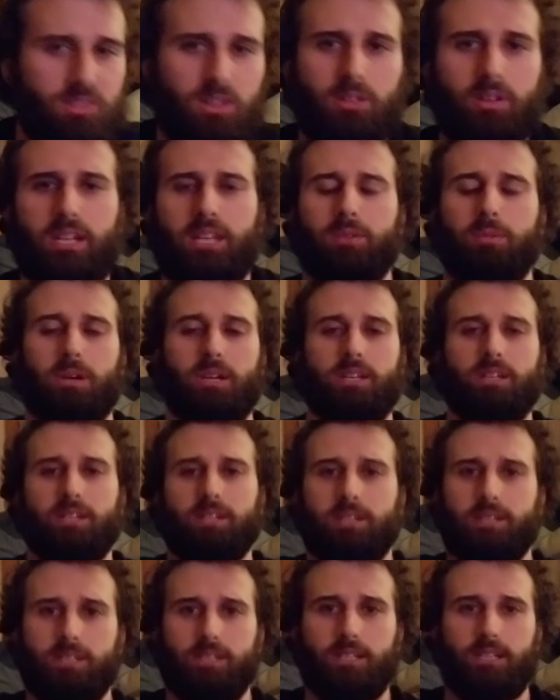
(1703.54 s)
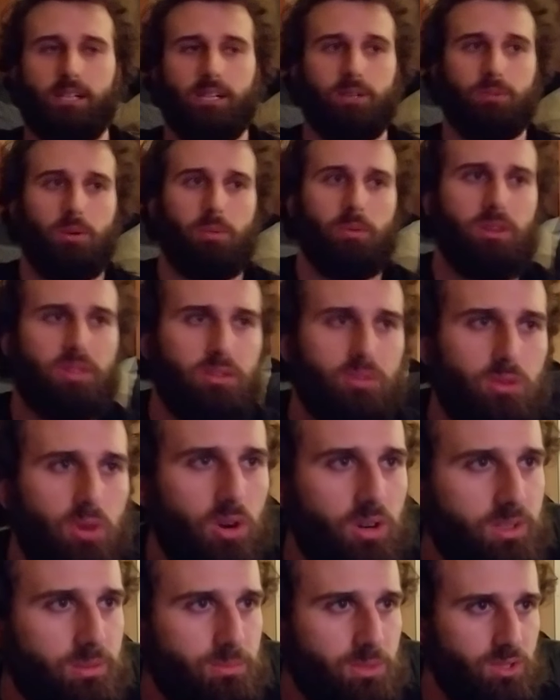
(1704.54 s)
anyway, we went through
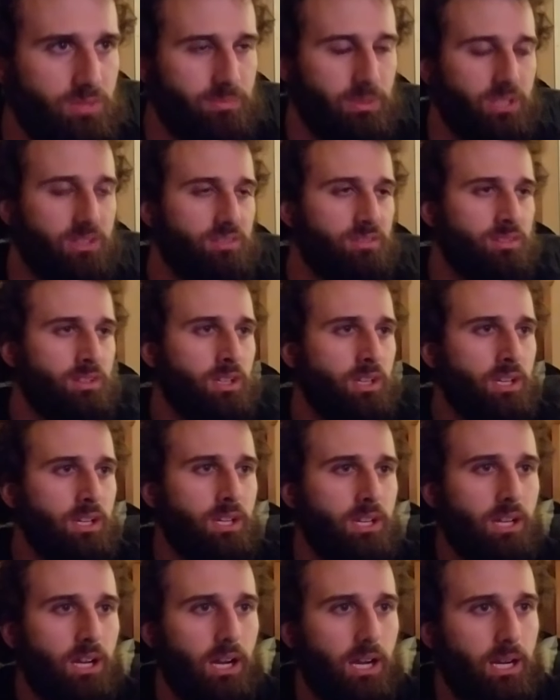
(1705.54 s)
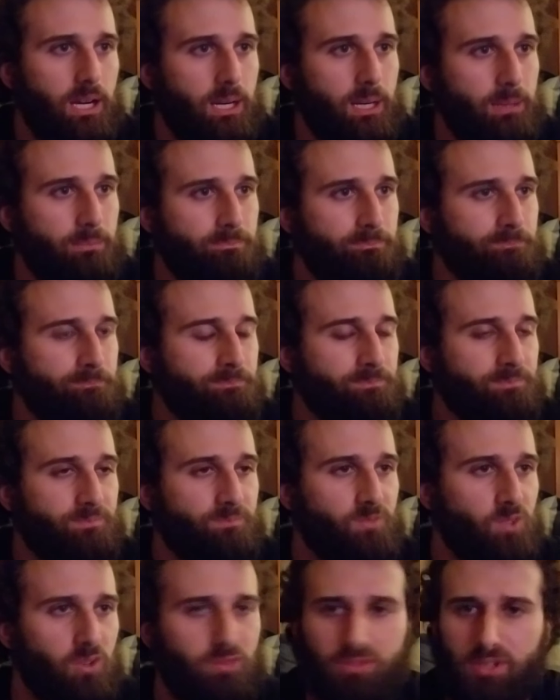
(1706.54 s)
all the movements.
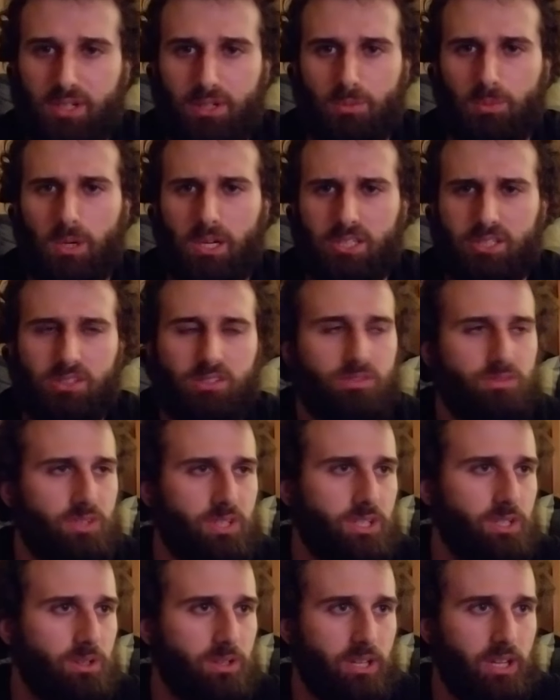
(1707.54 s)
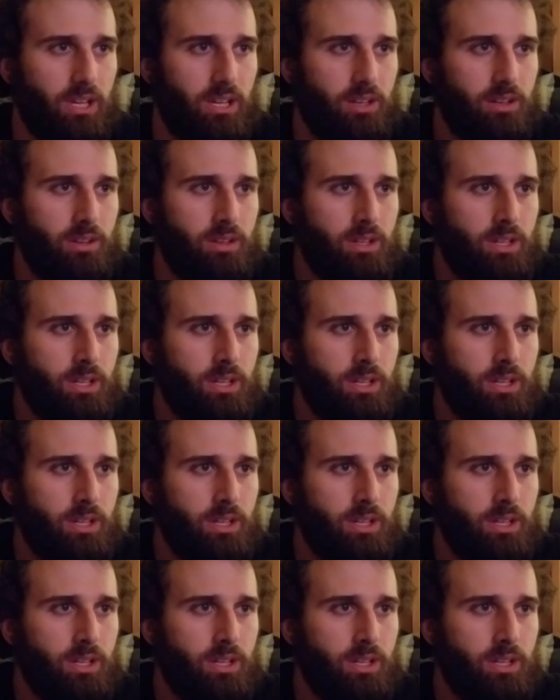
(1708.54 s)
Feel free to watch this video again.